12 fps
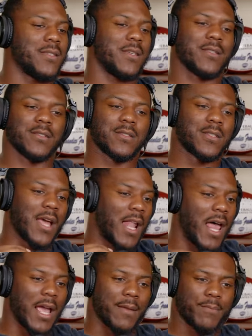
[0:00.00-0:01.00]
Yeah.
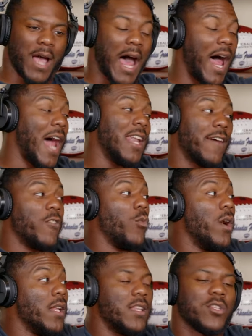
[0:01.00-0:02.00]
Like, I never
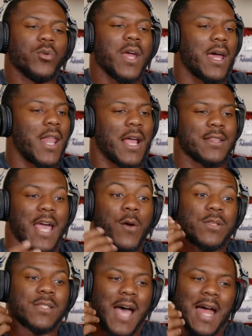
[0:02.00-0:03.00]
wanted to do that. Like,
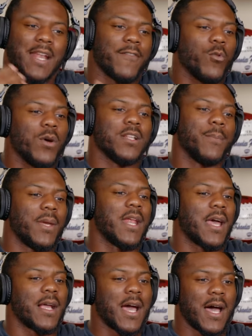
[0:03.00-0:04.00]
I never wanted to be
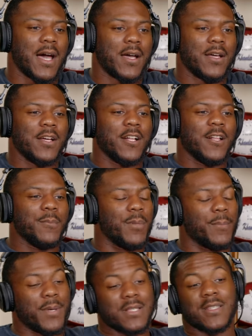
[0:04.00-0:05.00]
that guy,
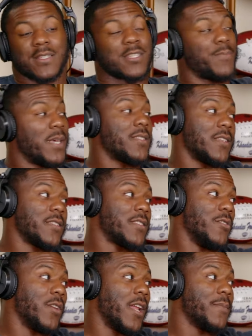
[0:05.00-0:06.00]
but business is business.
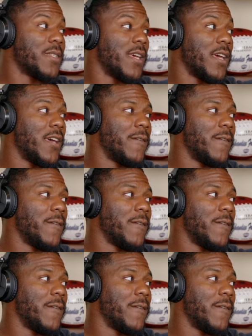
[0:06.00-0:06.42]
You get what I'm saying?